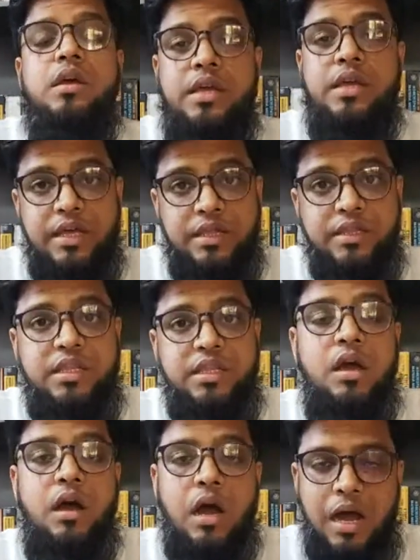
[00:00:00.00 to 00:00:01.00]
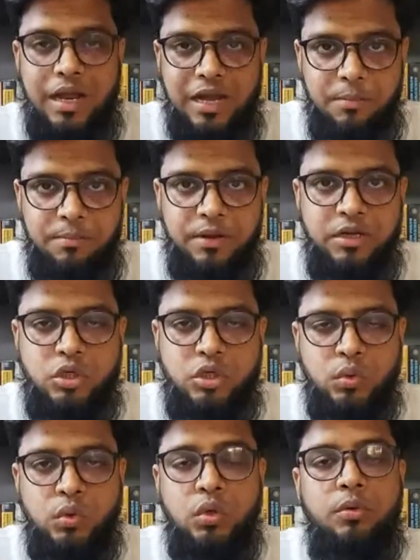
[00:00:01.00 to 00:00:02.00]
is unable
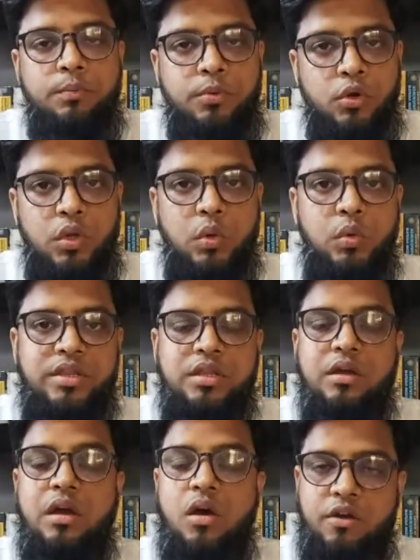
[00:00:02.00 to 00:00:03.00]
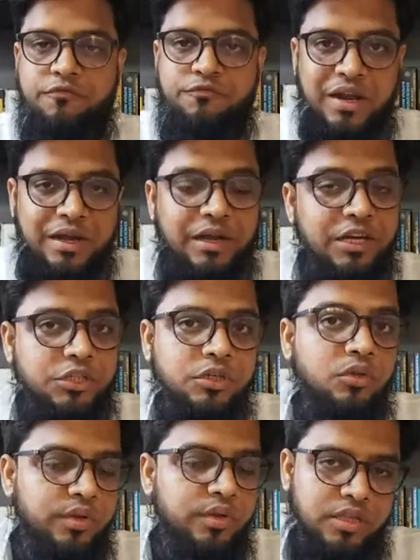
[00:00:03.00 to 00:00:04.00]
to produce or
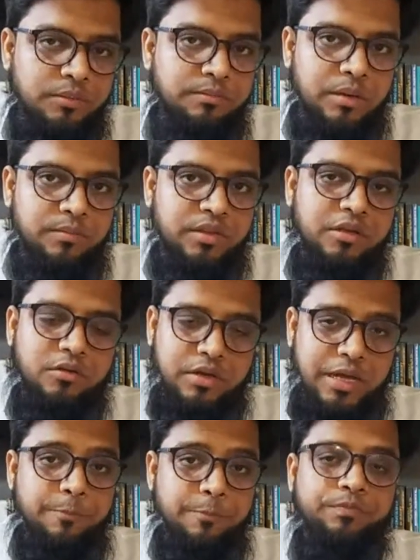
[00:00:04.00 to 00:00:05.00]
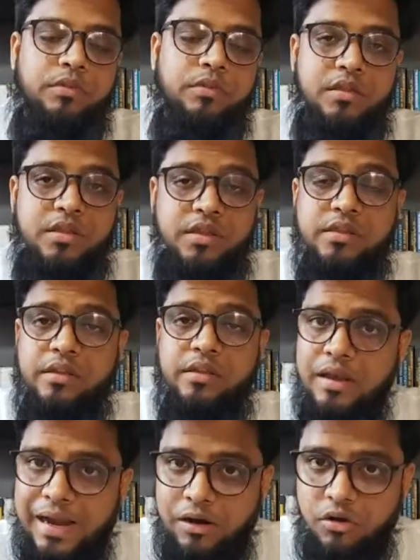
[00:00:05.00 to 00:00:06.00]
furnish those symptoms. Okay, this is
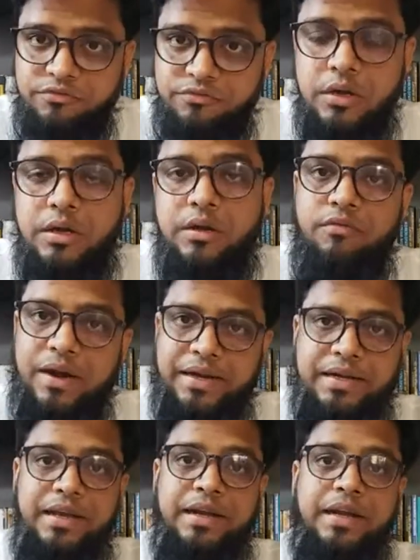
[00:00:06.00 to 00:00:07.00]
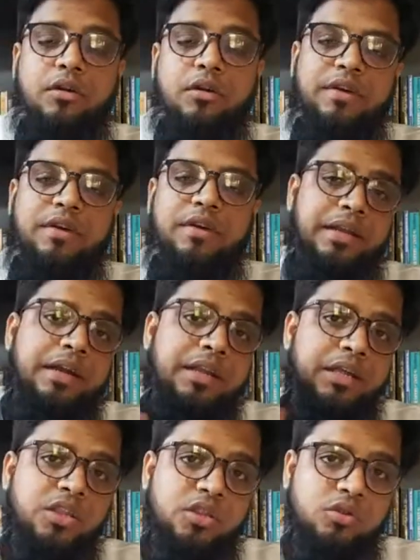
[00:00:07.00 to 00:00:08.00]
lack of vitality, or
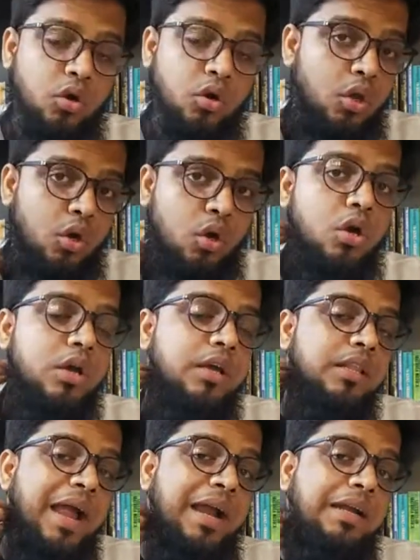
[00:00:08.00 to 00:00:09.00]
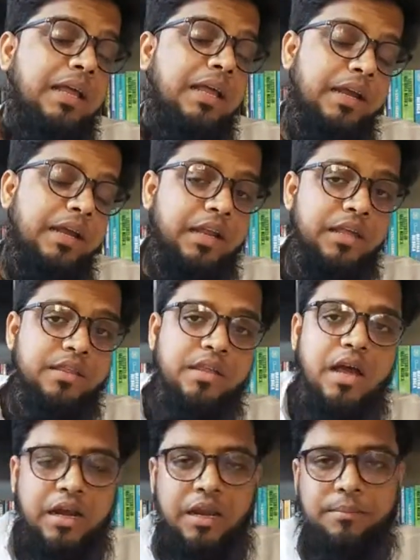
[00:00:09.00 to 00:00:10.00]
vitality is so low that it is
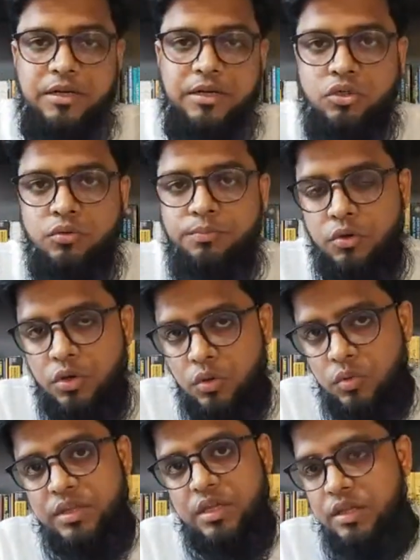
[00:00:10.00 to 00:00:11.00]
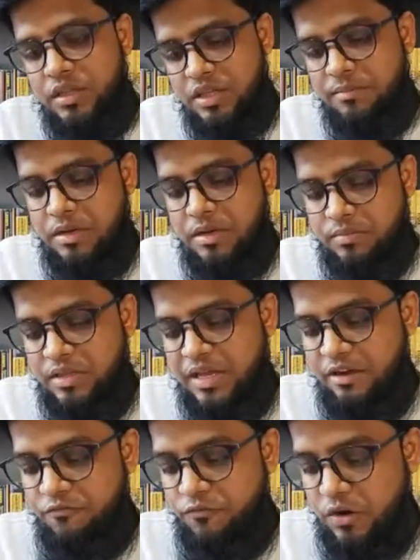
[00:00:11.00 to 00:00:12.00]
unable to produce symptoms
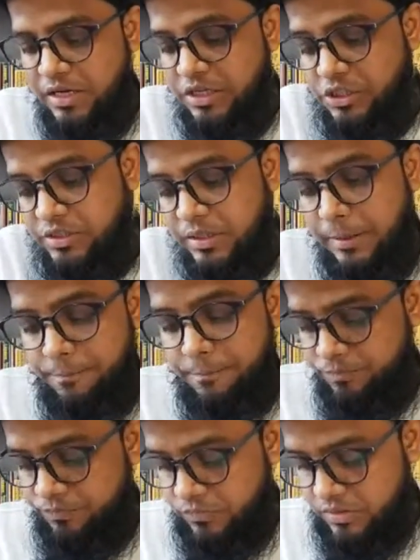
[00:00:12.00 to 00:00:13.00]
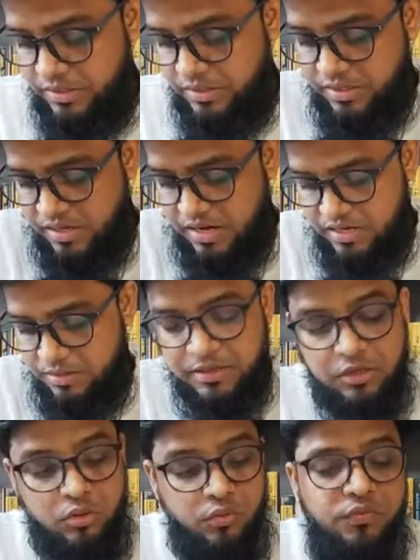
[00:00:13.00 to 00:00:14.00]
and furnish, it is
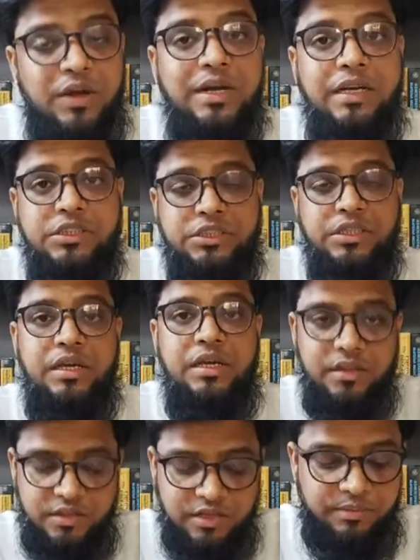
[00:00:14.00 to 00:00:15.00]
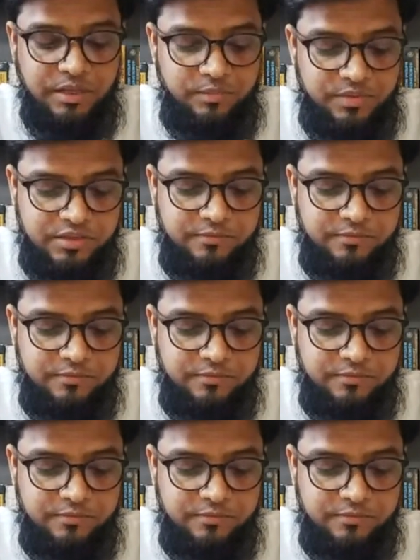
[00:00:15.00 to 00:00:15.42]
unable to furnish symptoms.